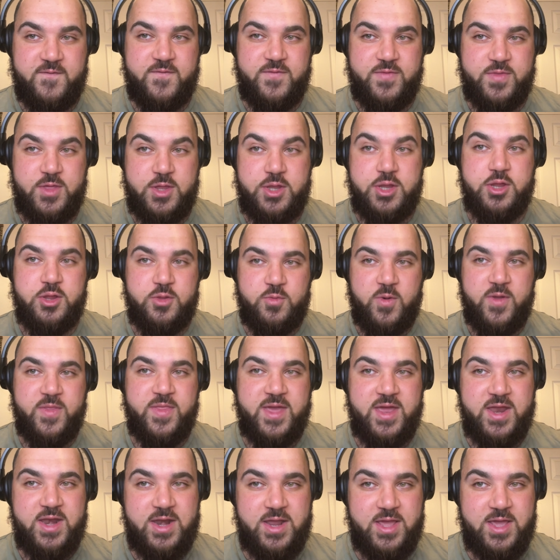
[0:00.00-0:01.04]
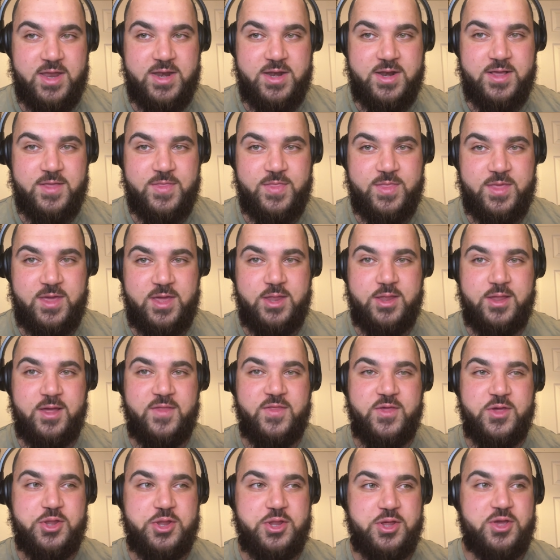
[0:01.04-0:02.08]
of this is what they need. These are
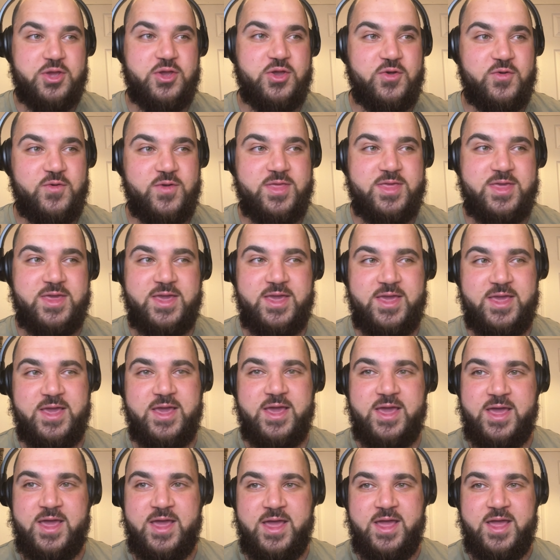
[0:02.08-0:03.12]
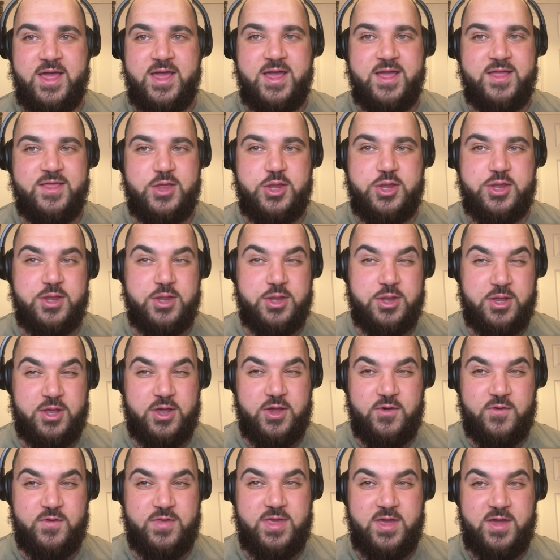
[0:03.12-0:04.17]
the security. This is the
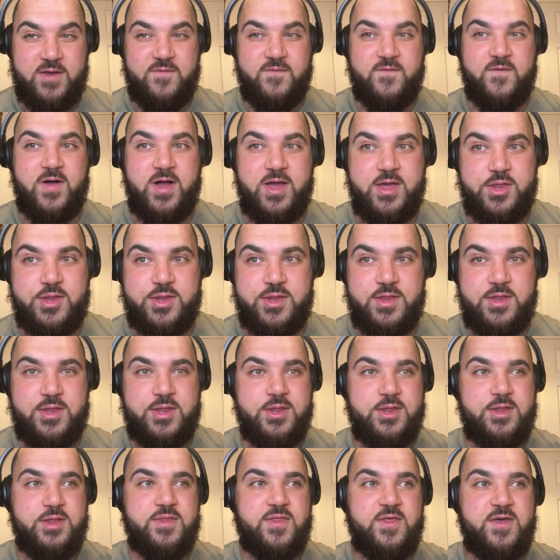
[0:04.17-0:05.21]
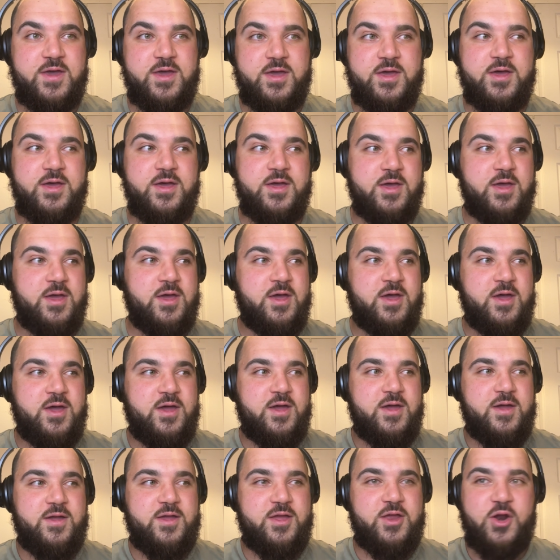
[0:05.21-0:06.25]
security advice. This is their,
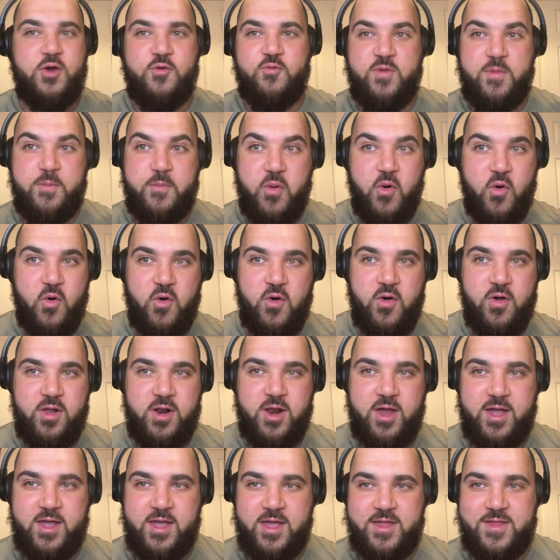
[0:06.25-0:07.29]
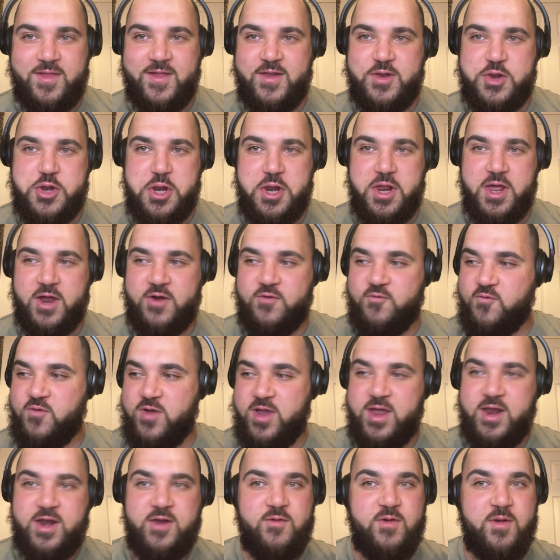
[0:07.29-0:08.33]
you know, report. Like essentially, I'd
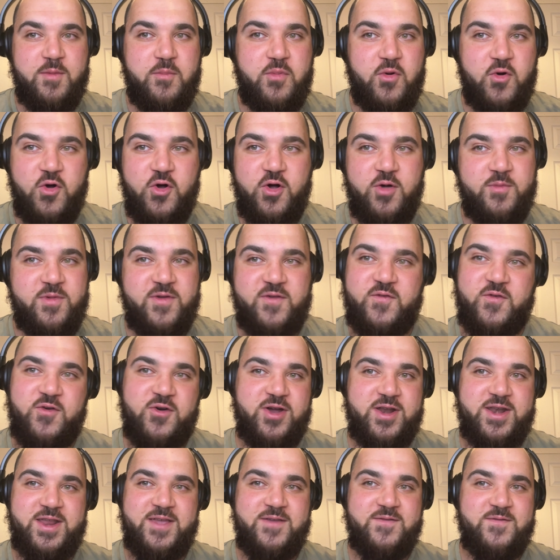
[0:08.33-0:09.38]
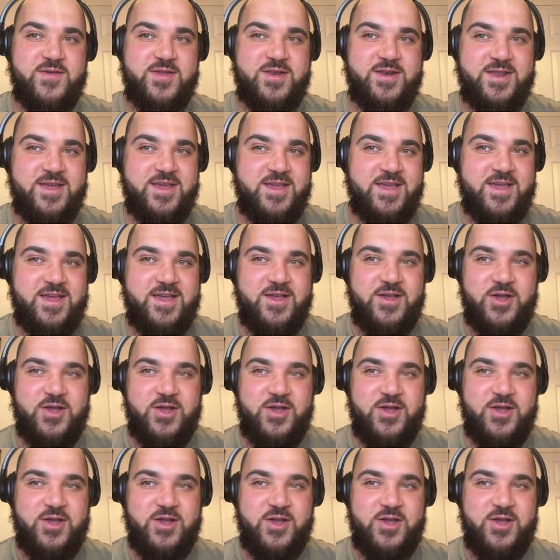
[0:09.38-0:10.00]
written a report before I'd even